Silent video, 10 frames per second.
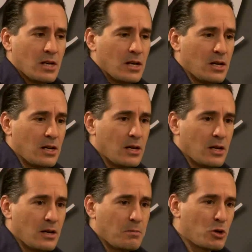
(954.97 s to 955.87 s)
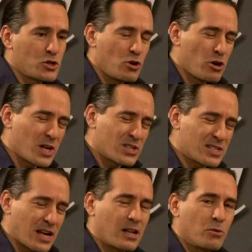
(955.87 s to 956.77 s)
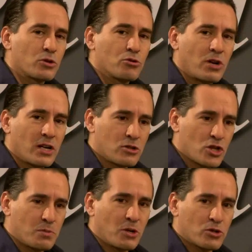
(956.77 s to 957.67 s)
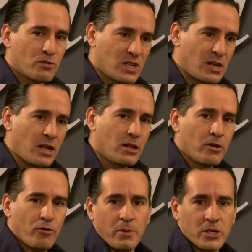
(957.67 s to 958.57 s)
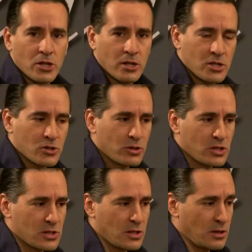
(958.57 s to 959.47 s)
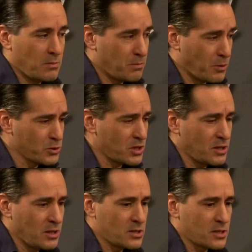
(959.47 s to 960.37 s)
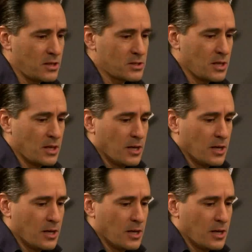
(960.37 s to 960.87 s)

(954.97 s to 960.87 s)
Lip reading: Because you know exactly what to write just because of the little information that is on this post-it in this case.